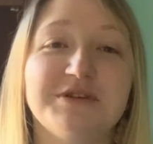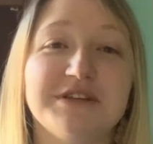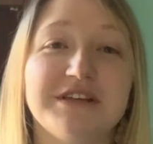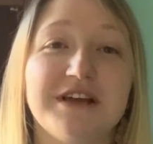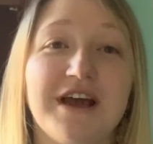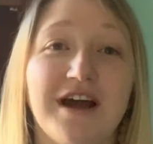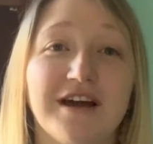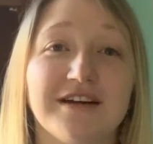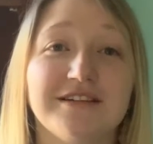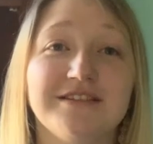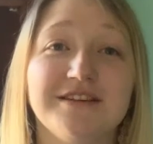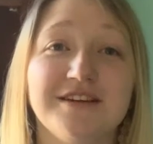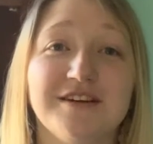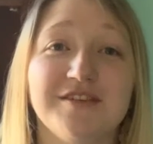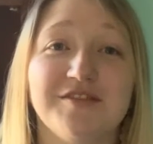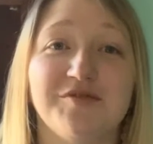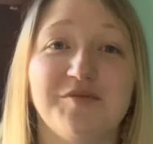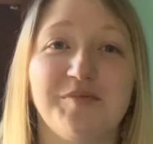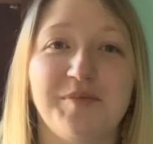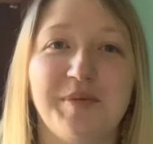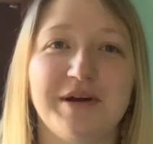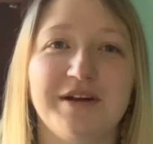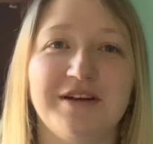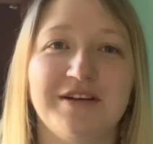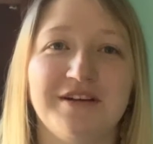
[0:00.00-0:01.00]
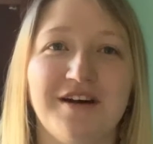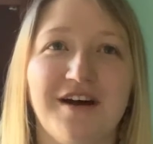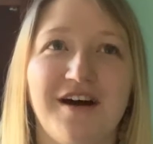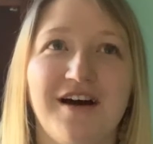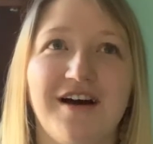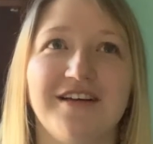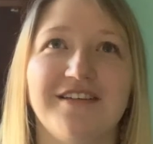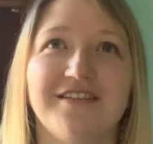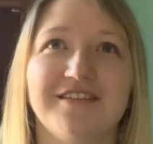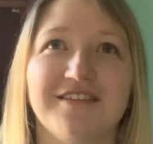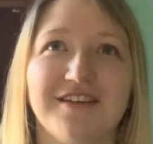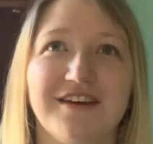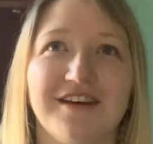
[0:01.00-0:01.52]
active, but
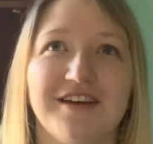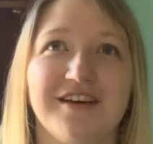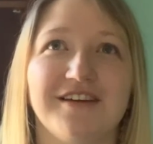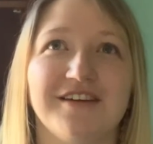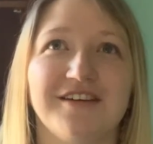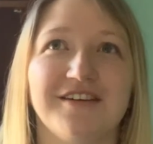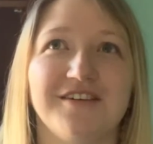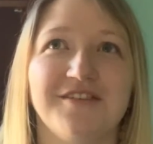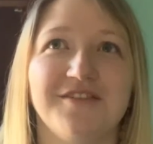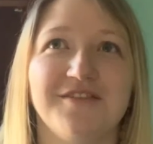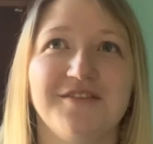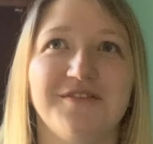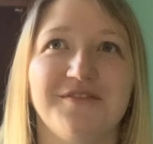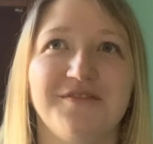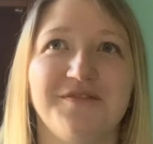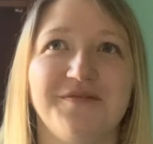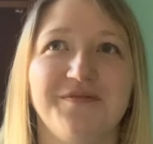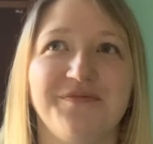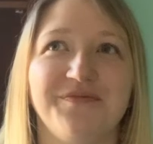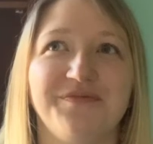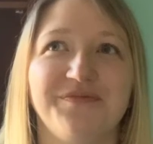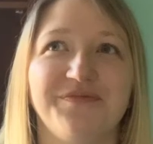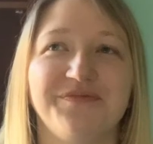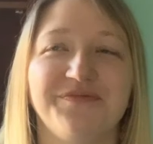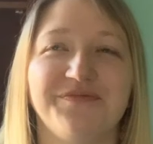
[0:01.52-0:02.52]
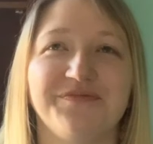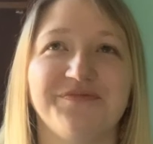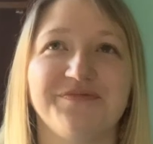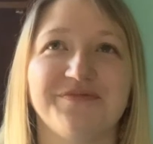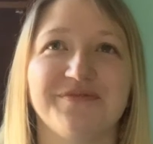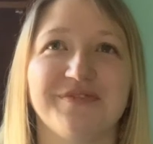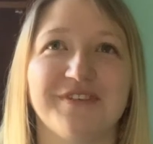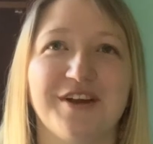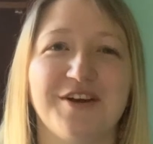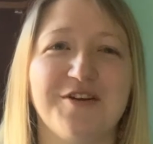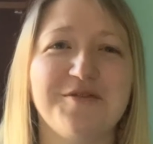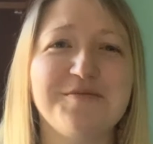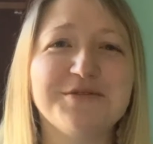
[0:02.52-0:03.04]
not like,
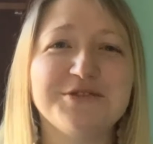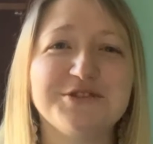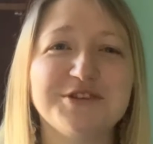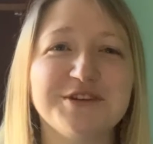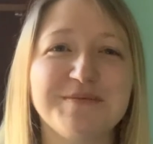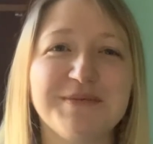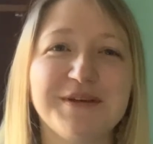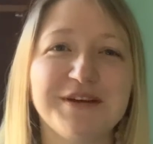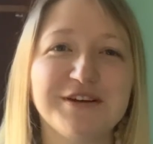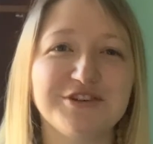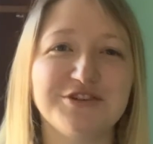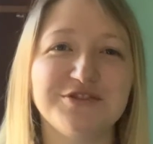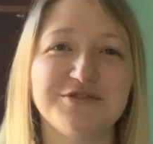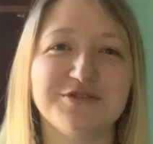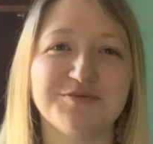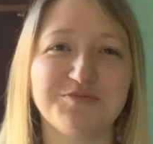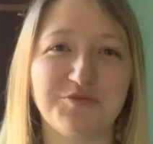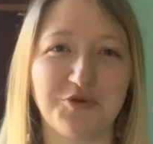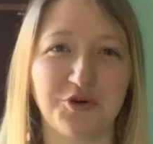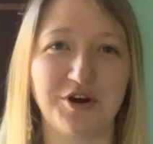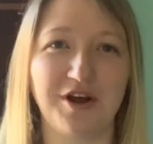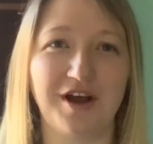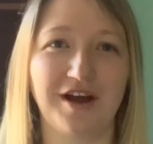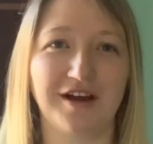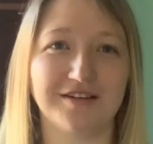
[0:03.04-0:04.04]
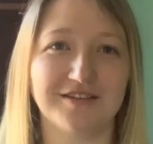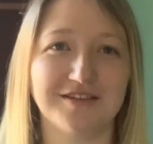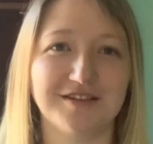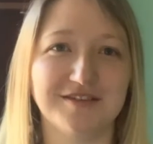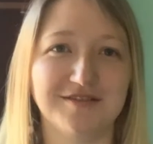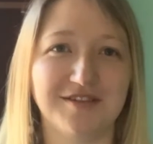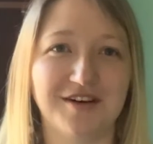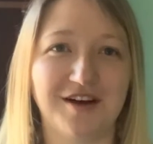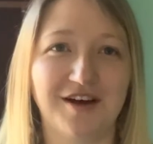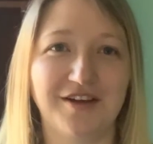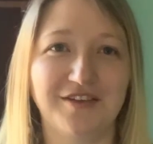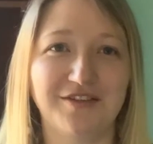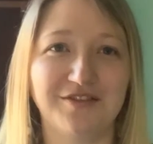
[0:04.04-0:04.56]
it almost seemed like she was more
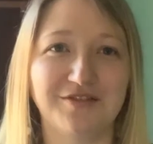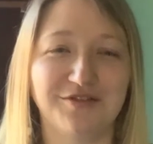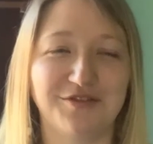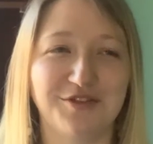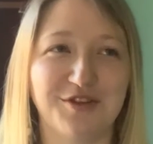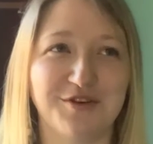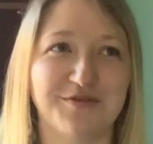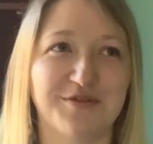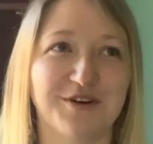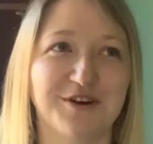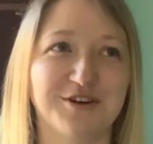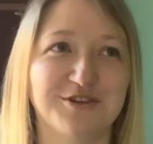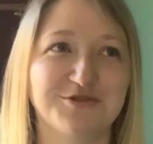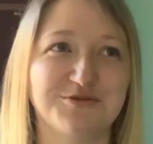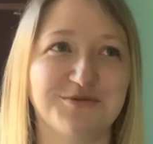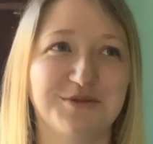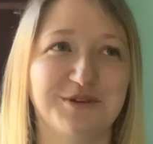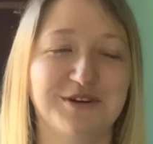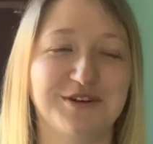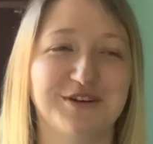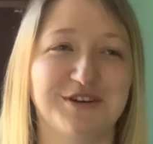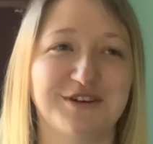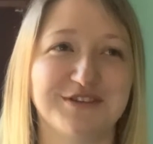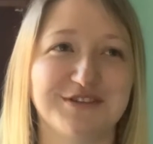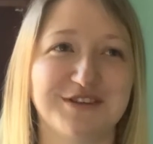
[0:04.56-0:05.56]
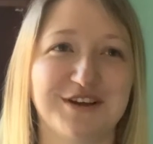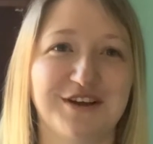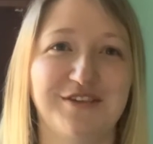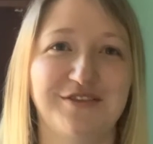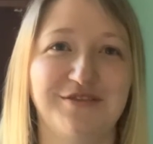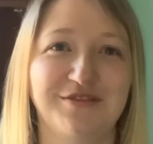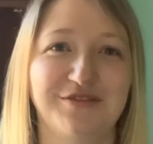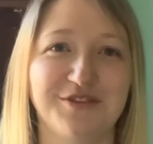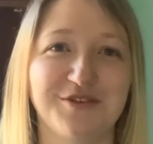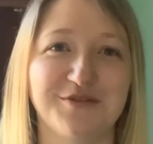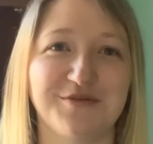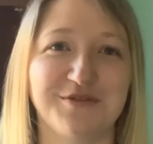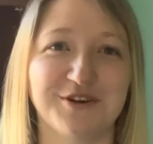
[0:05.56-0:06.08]
active on the first one, because
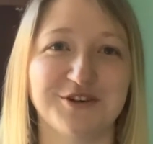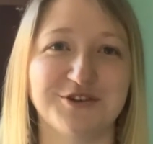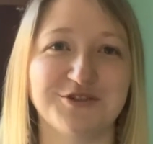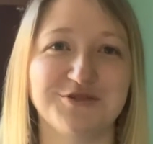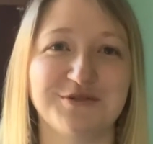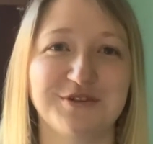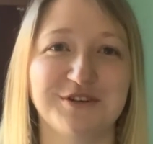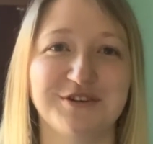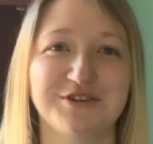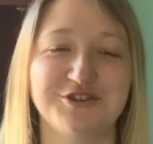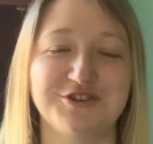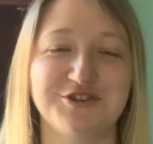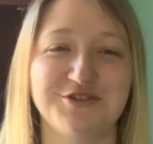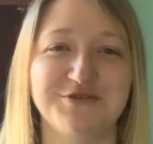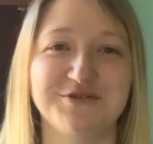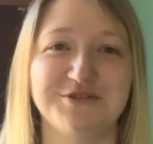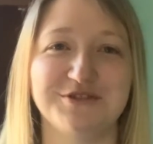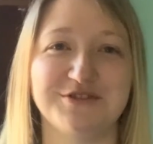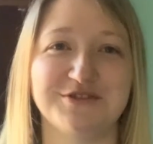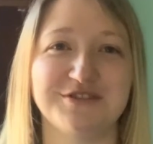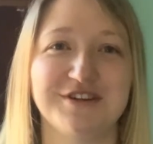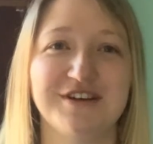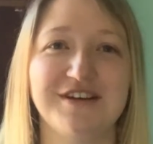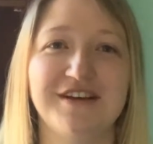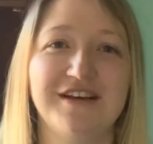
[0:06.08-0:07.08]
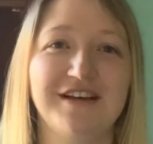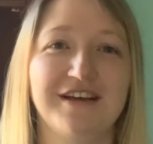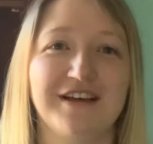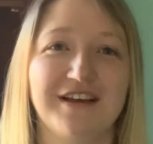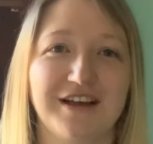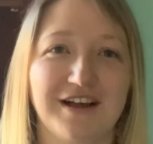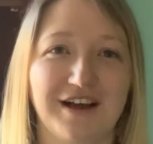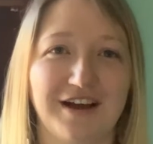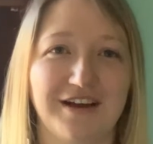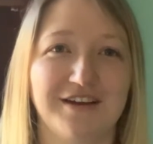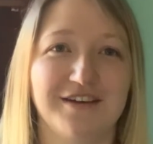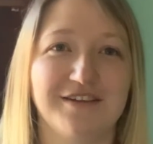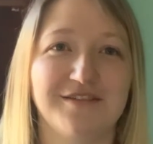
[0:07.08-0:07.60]
on the first one she was
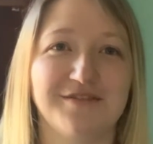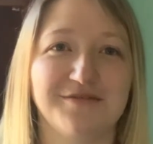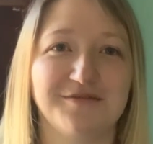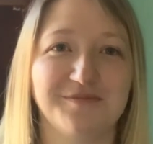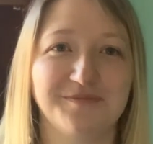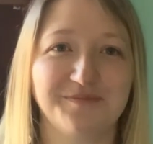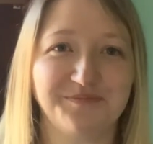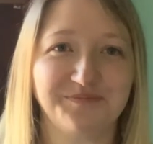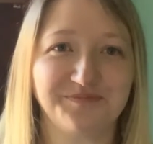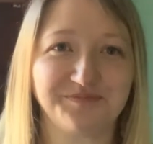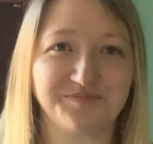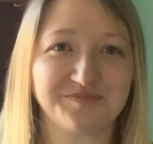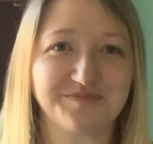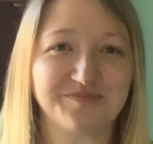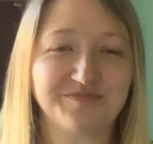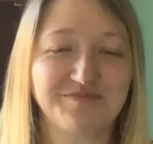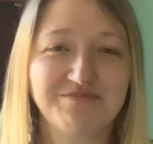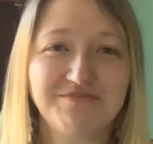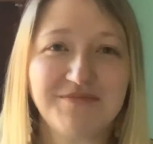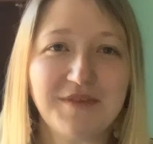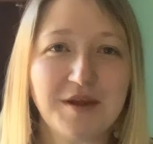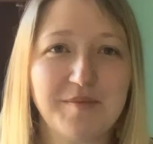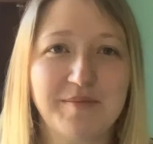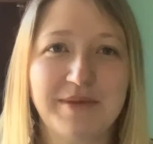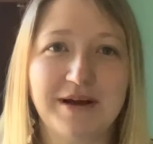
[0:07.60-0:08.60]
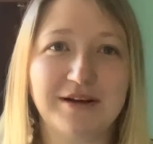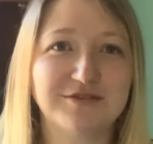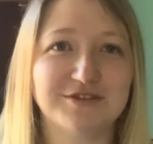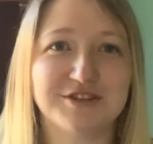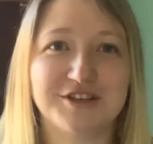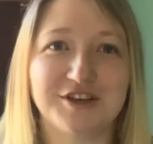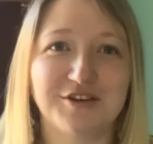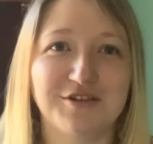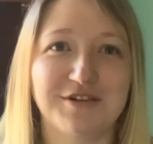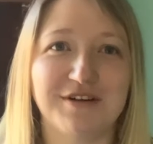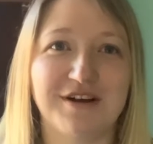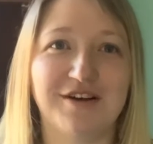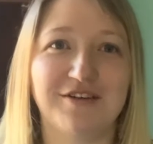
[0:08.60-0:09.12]
kind of
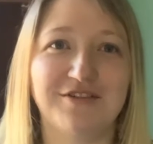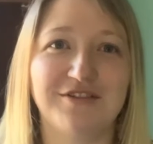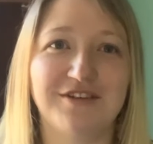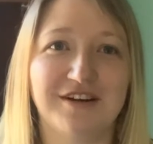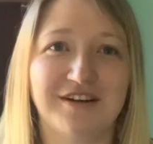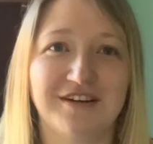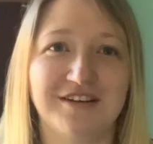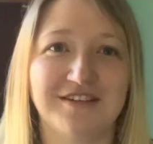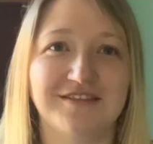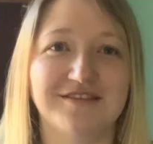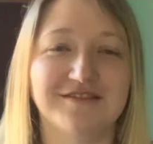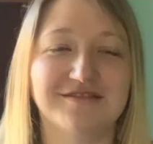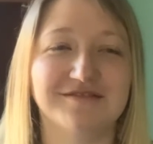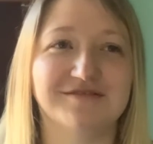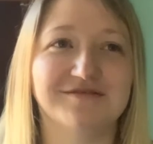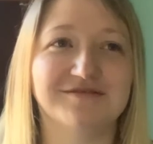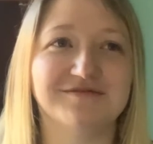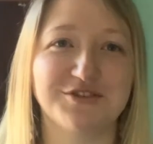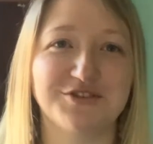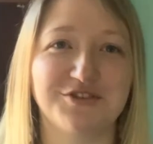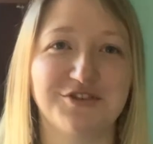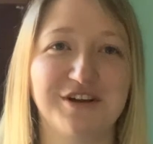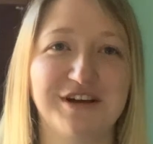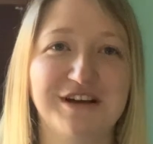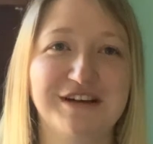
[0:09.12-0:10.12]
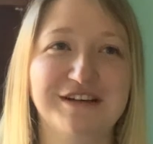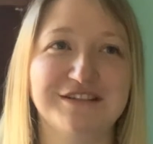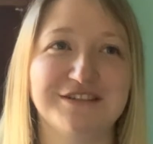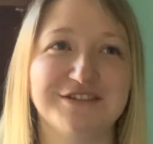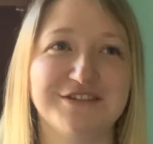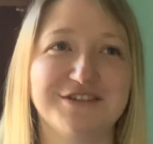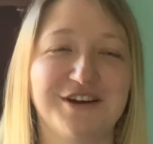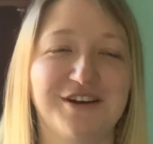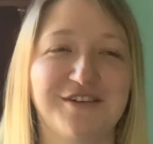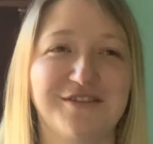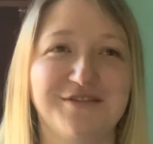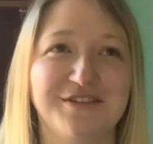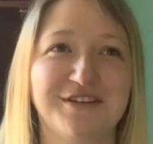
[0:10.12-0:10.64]
bouncing around on the screen and
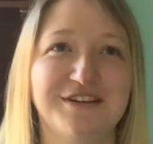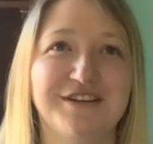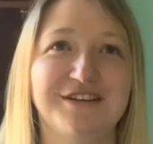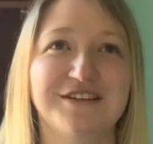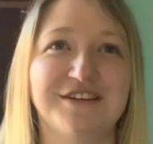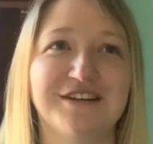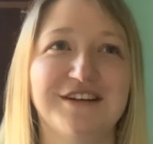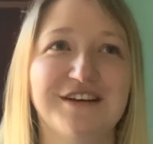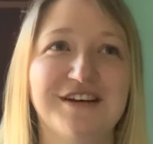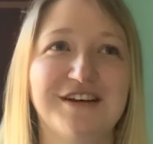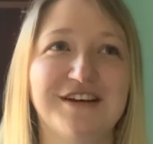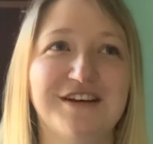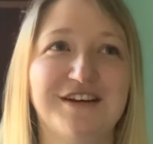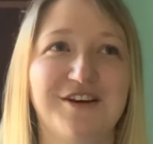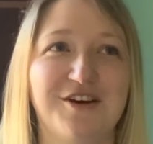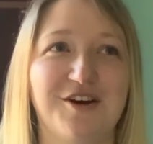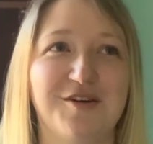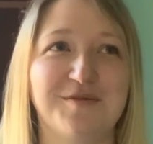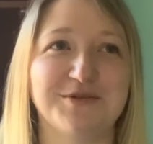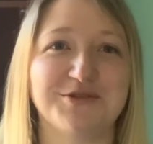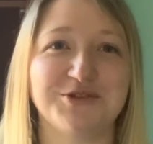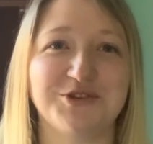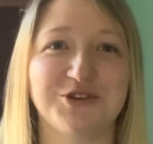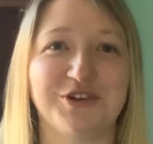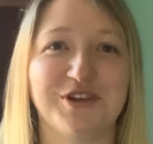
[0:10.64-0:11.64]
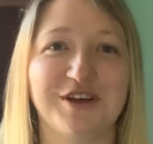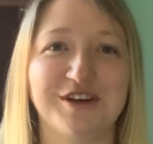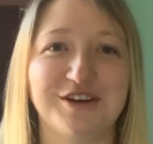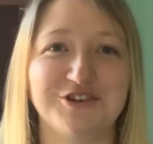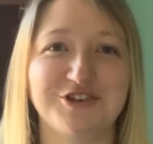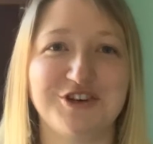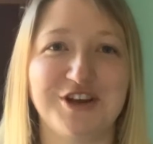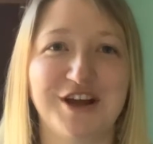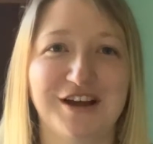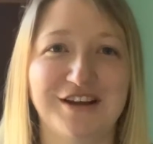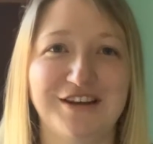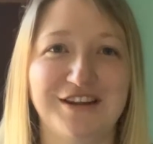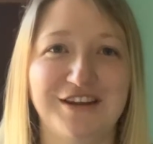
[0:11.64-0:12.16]
stuff and almost looked like
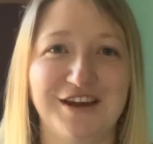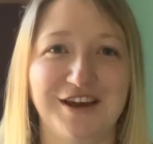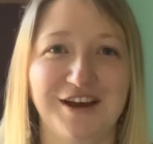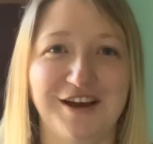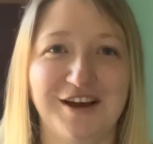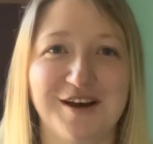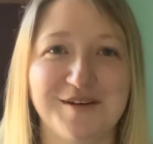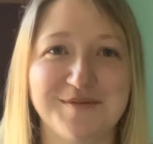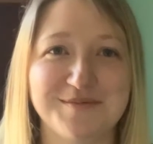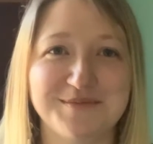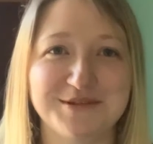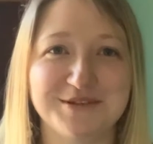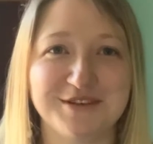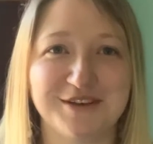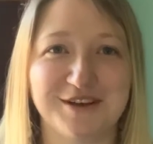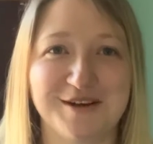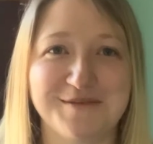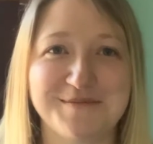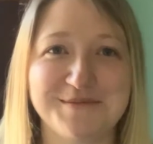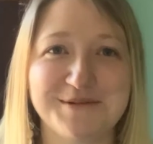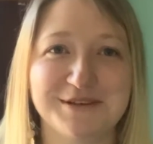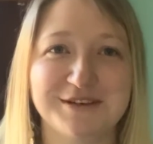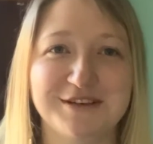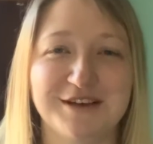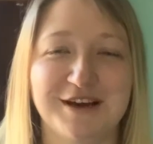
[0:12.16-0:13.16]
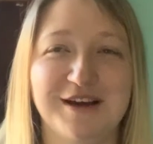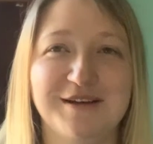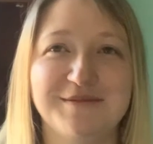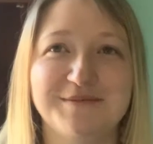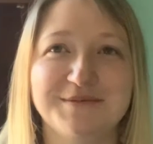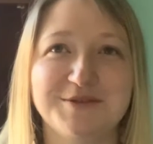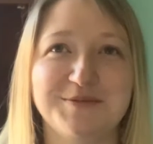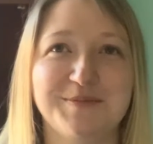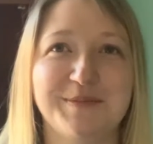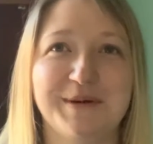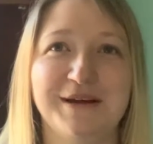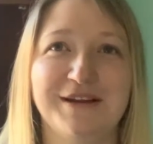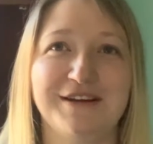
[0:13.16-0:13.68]
she had the hiccups a couple of
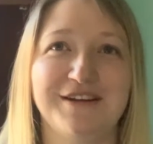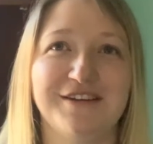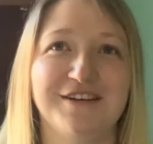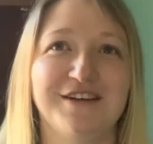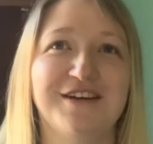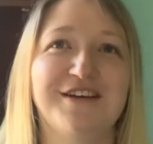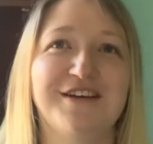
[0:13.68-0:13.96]
times. But